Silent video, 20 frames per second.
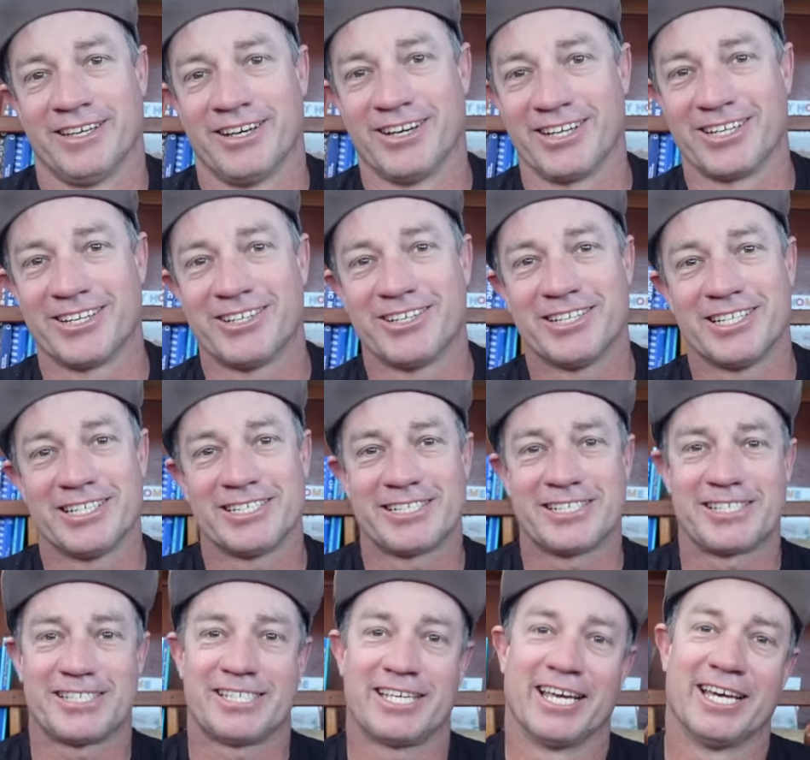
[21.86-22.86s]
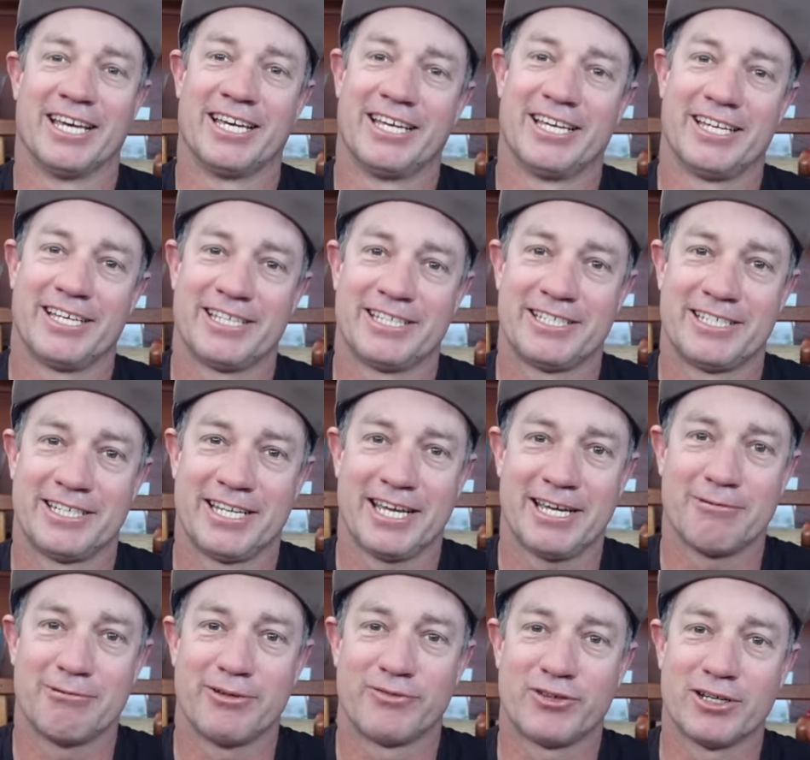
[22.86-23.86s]
Hi guys,
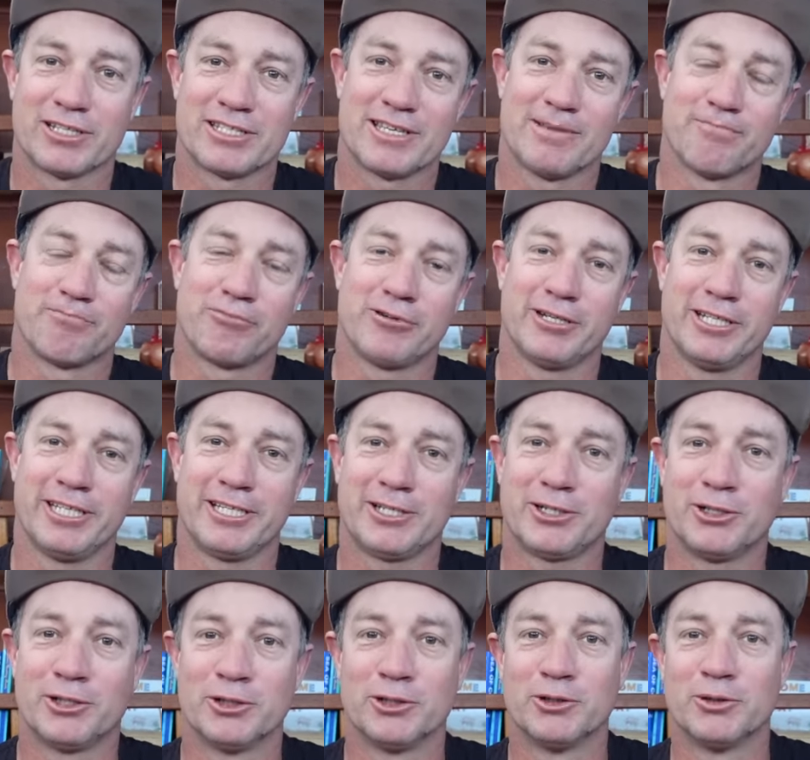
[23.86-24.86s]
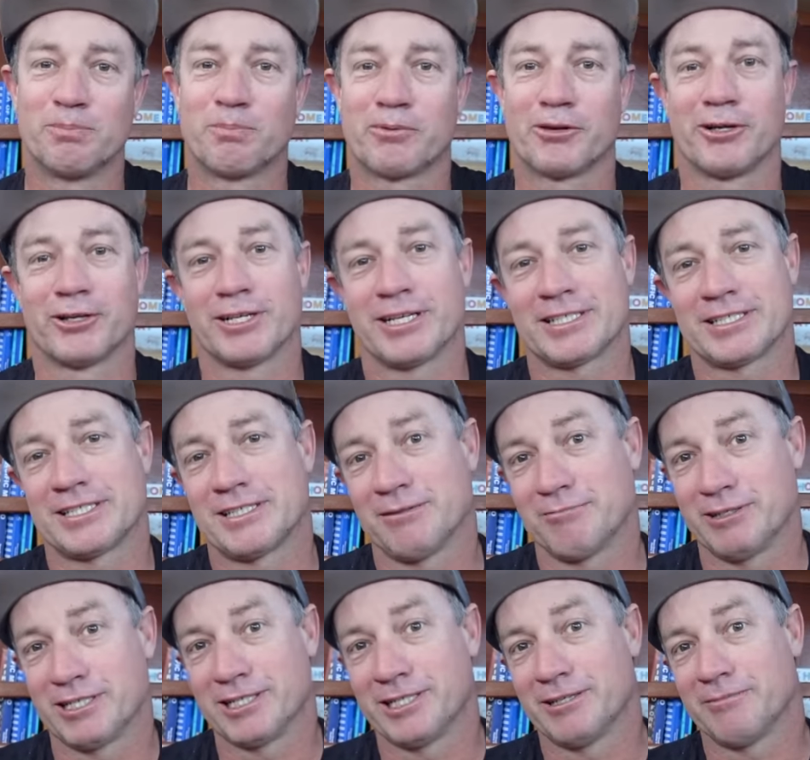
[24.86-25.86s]
today we've got some pretty cool products that
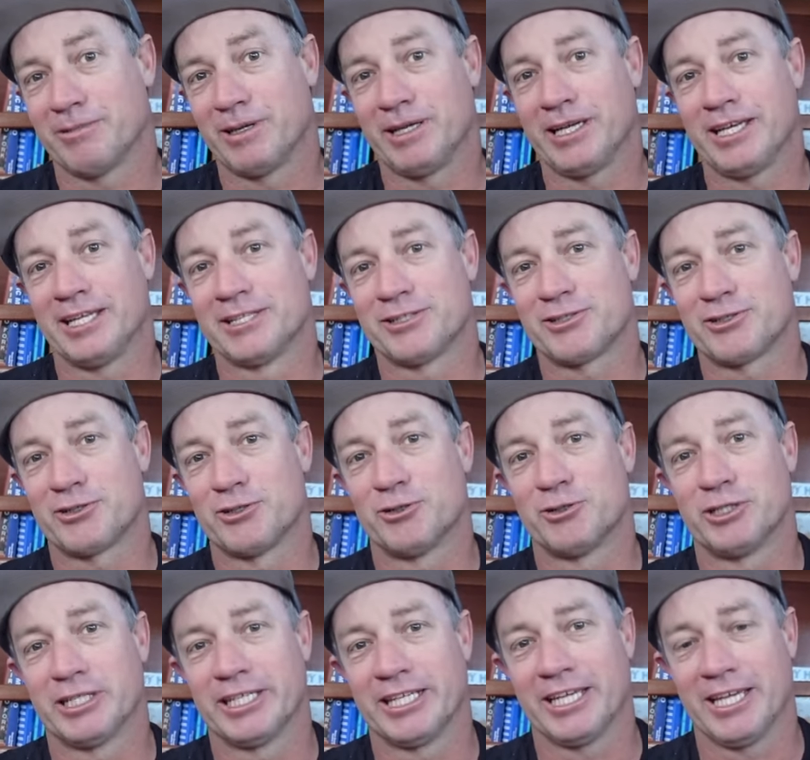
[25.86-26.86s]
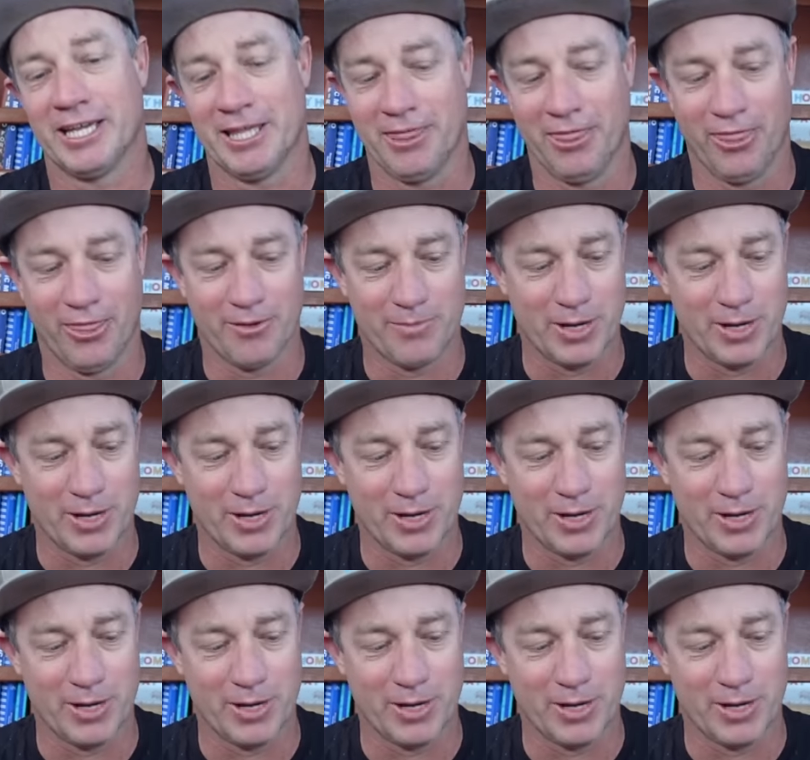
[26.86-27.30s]
we're going to be installing in the